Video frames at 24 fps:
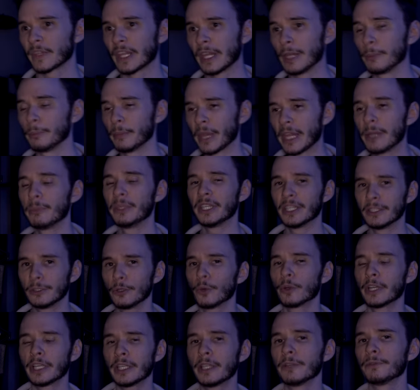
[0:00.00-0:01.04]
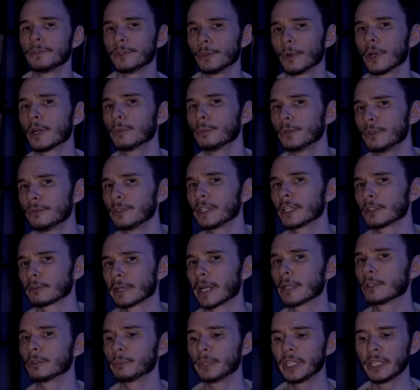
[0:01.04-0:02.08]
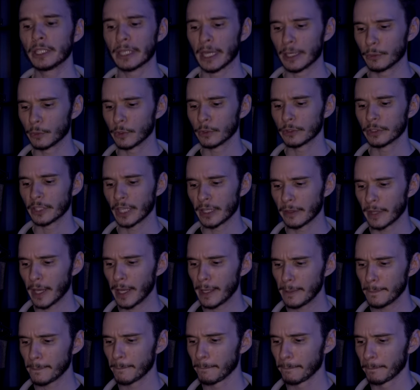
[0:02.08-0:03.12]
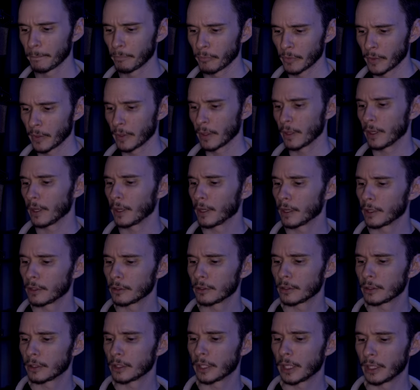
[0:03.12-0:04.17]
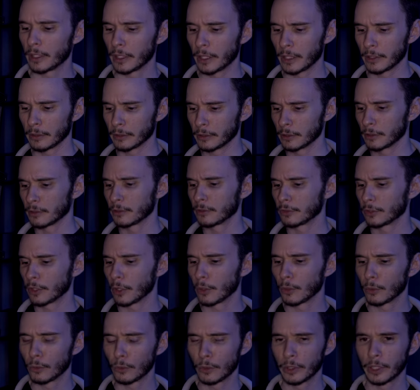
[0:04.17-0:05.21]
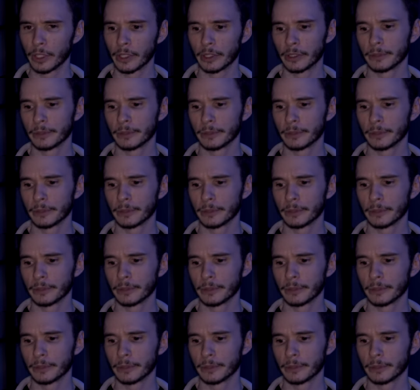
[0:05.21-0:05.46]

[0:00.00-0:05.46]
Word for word: it may be annoying if you are moving around a bit. I will say that. Uh, uh, uh, so